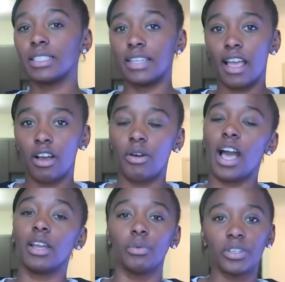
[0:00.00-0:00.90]

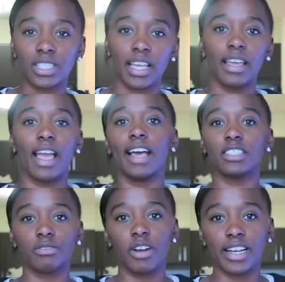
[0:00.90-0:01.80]
Now, I will say,
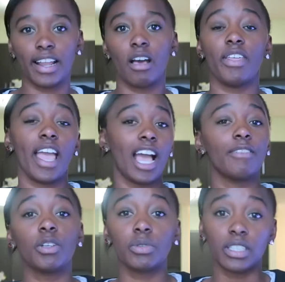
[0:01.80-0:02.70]
as of right now, they
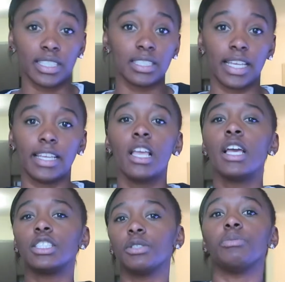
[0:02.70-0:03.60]
have the release date
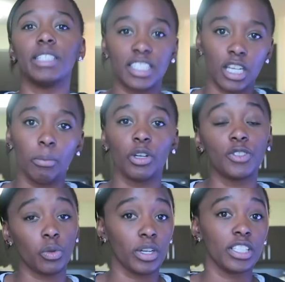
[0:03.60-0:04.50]
to be summer
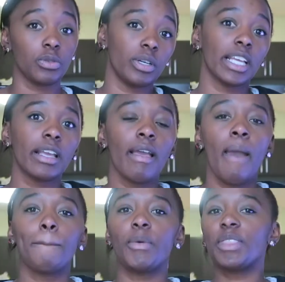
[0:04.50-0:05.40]
of 2020,
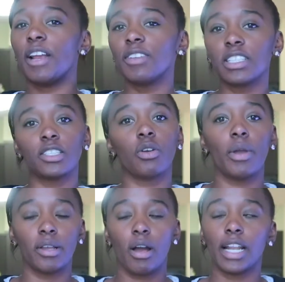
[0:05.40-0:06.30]
but with everything that's
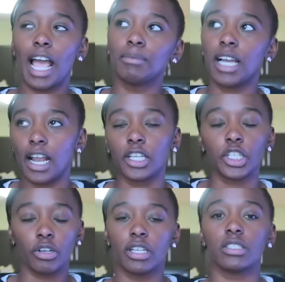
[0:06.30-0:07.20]
going on, I'm kind
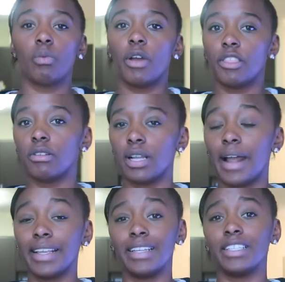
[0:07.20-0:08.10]
of curious on whether or
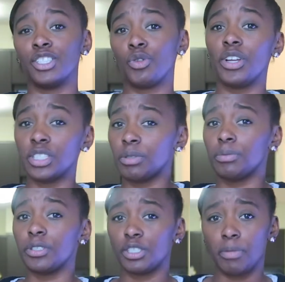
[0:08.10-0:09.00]
not it is going to
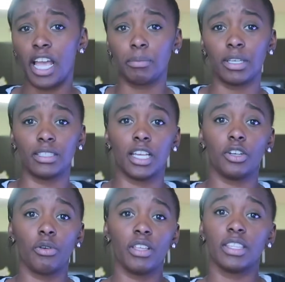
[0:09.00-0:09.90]
be pushed back, because I
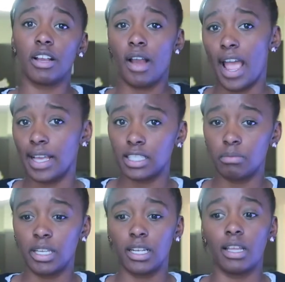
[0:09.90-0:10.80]
know that there has
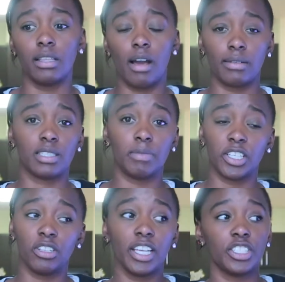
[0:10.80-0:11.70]
been a lot of
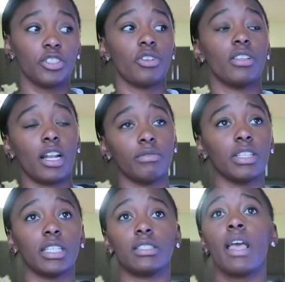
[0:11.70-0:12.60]
speculation or a lot of
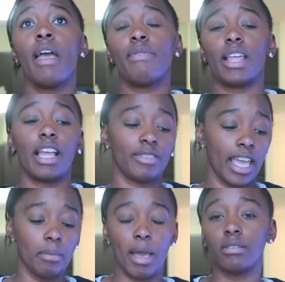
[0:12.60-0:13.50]
things that have
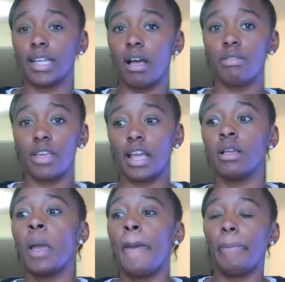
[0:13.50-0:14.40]
came out now
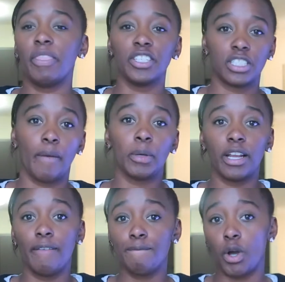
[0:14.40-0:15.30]
that the summer
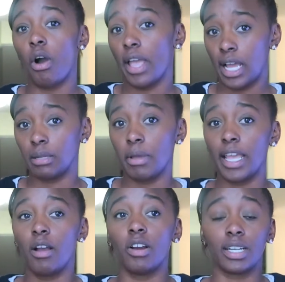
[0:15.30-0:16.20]
and fall
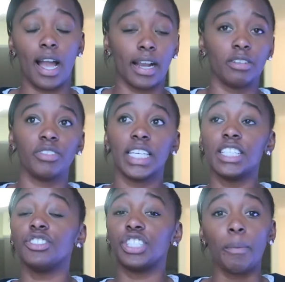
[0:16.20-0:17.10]
anime are kind of
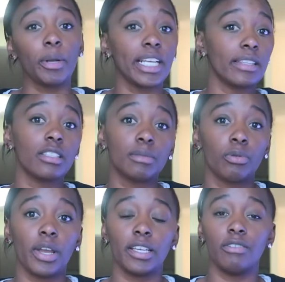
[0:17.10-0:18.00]
in jeopardy at this
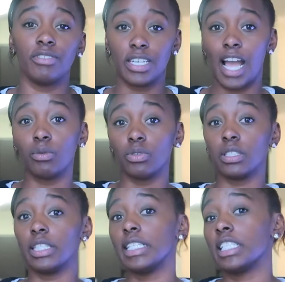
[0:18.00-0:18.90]
point of not
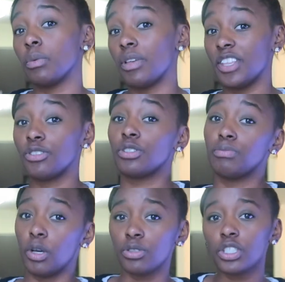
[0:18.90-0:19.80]
releasing when they're
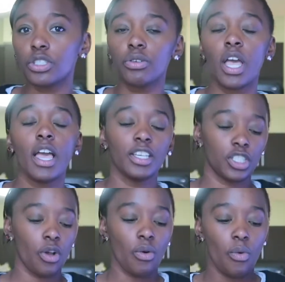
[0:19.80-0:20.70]
supposed to.
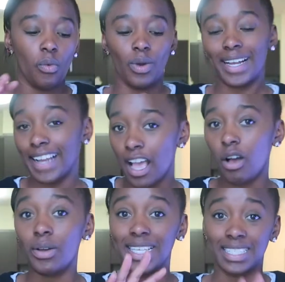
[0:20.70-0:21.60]
So right
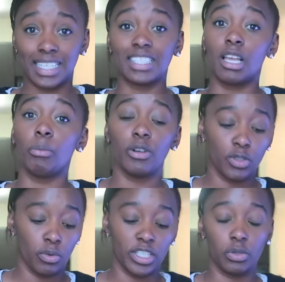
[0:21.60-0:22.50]
now, it says summer of
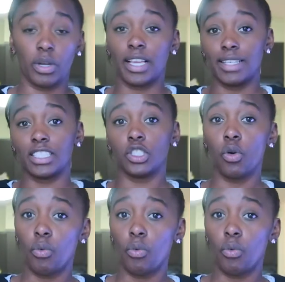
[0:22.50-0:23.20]
2020, and that's the